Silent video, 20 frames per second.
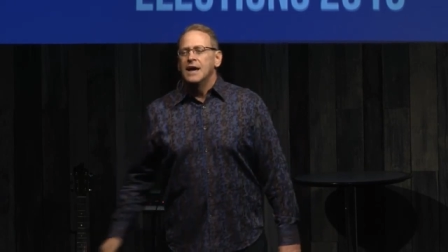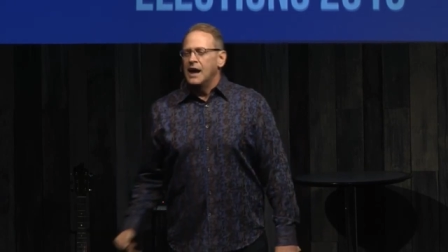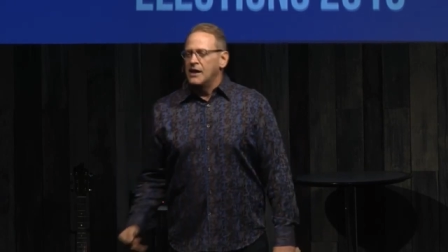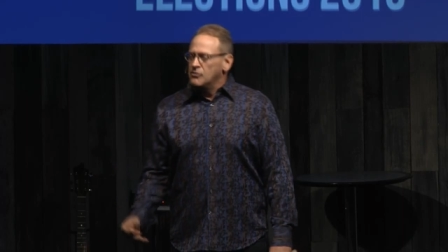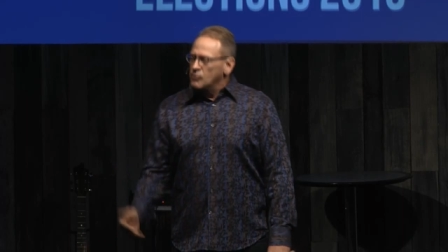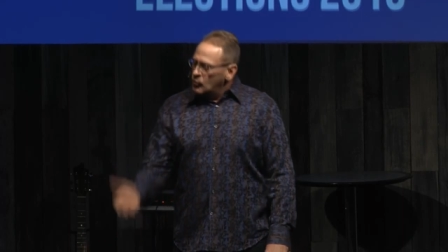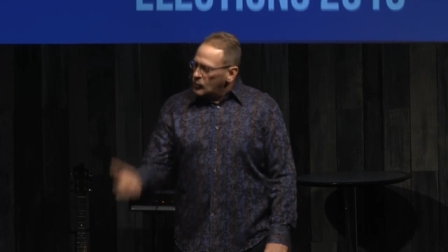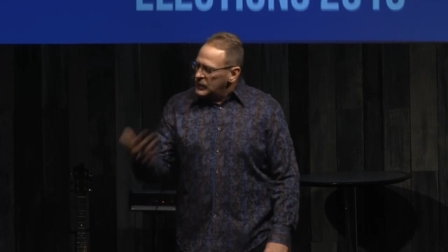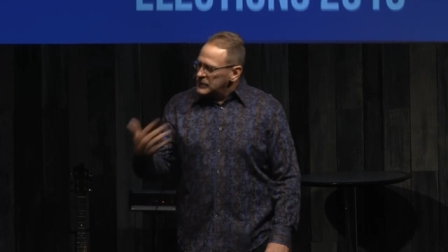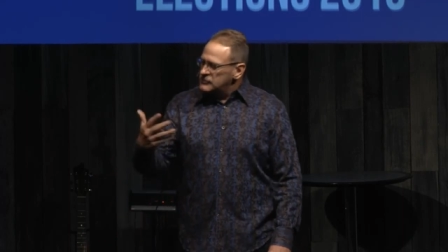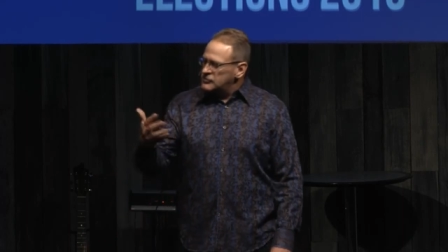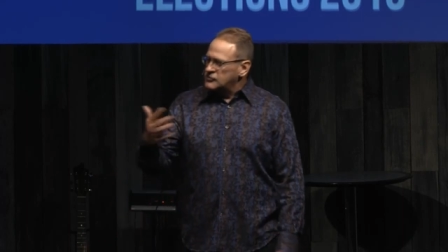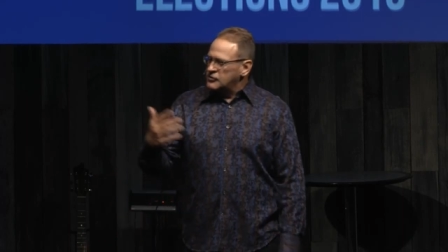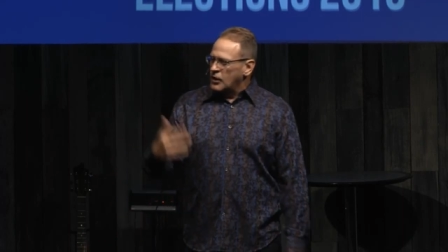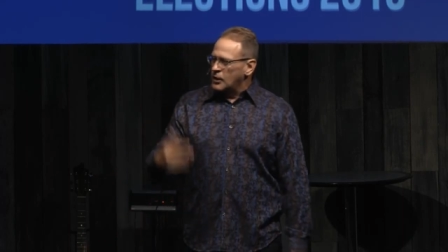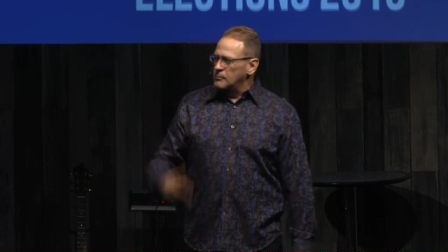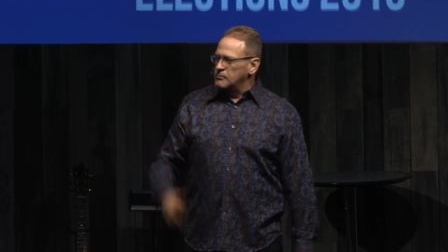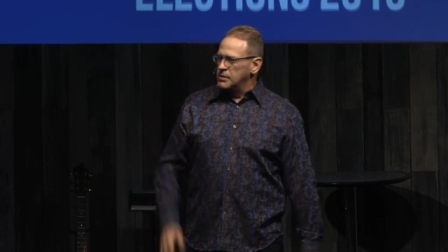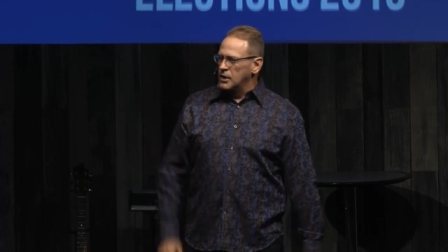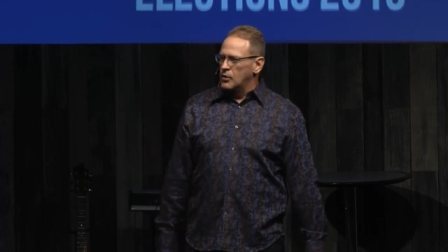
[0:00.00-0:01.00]
and the winds
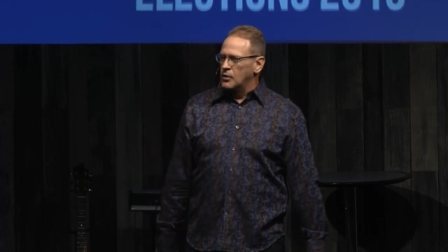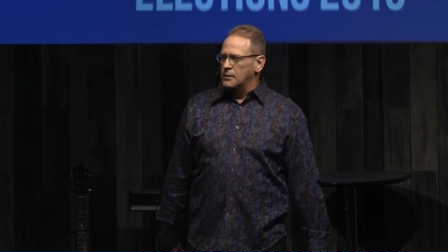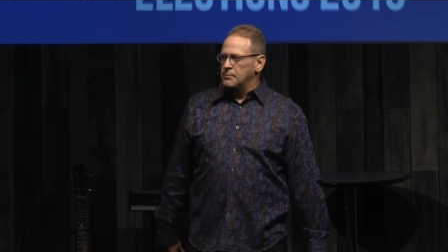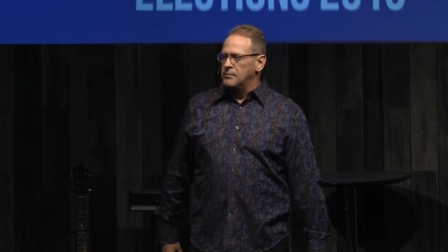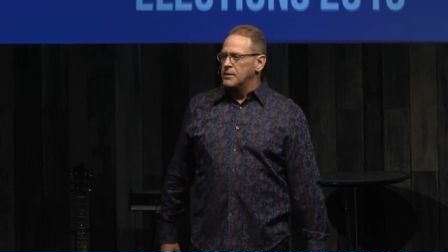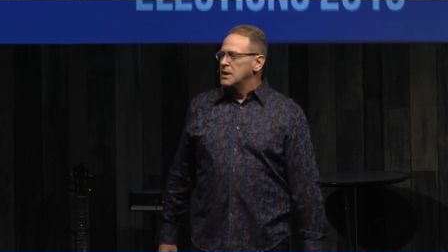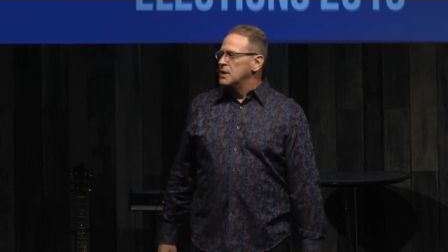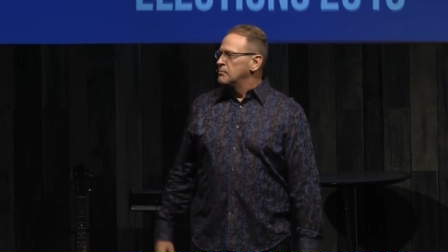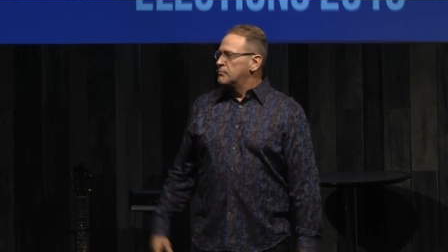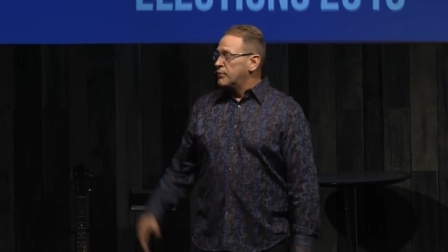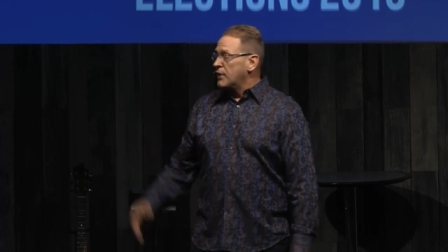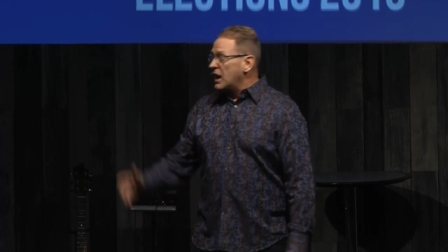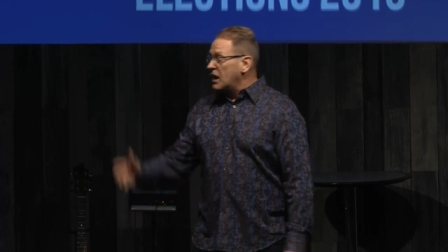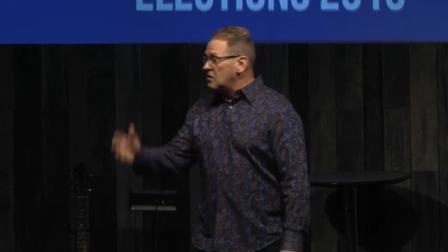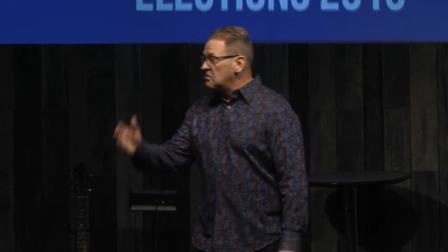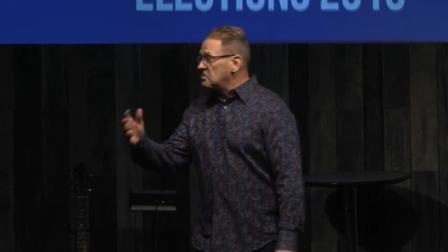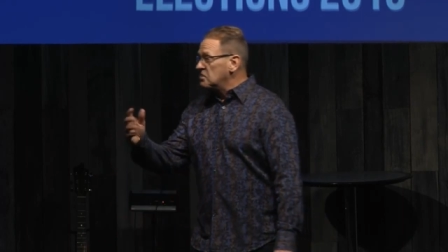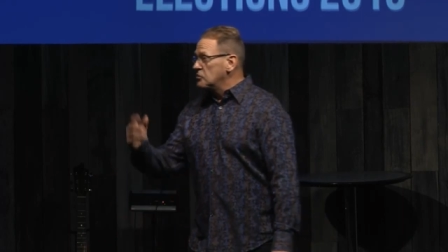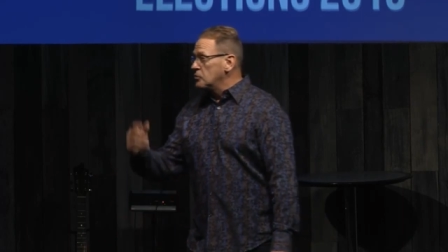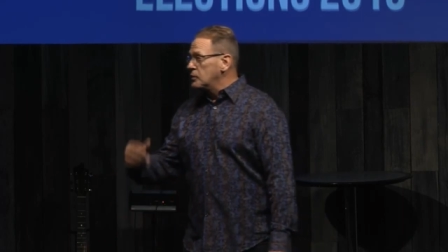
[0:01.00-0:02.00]
start blowing.
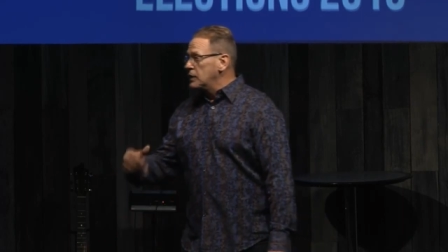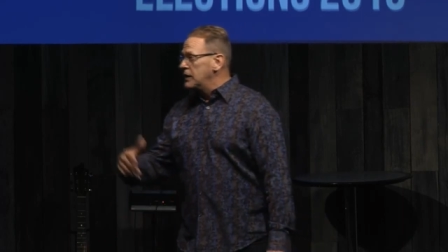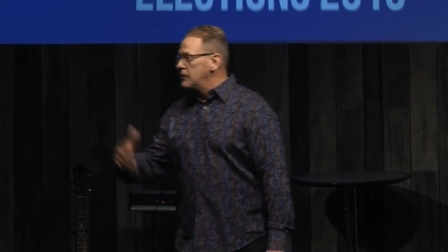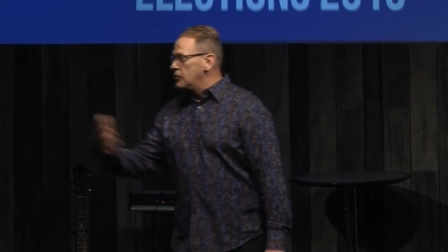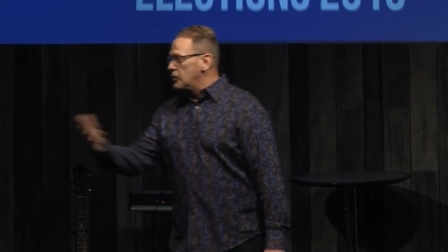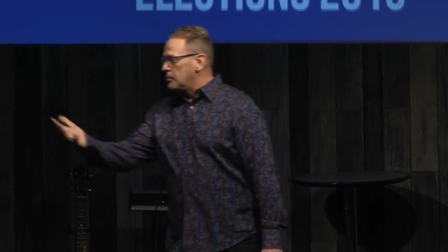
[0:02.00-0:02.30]
Prior to the wind,